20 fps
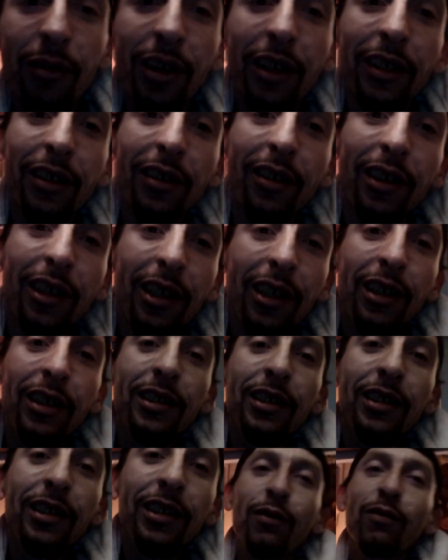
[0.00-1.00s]
here.
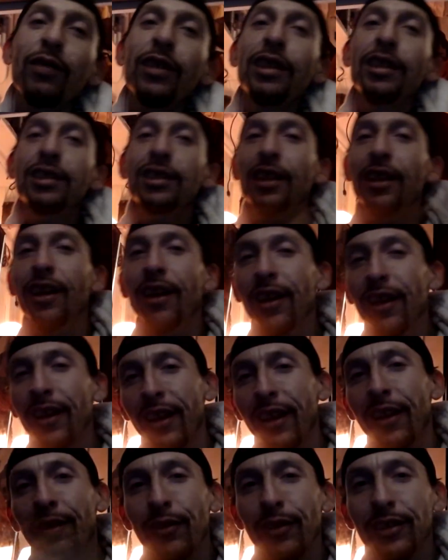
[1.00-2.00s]
This is Phoenix,
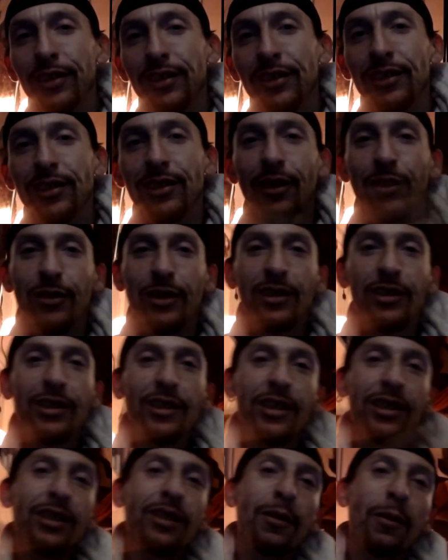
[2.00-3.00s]
Arizona
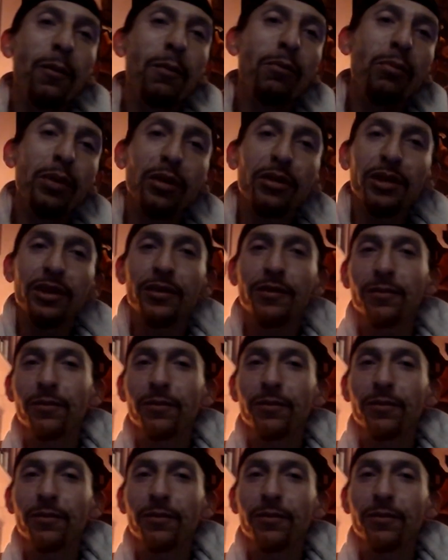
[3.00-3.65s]
in the building.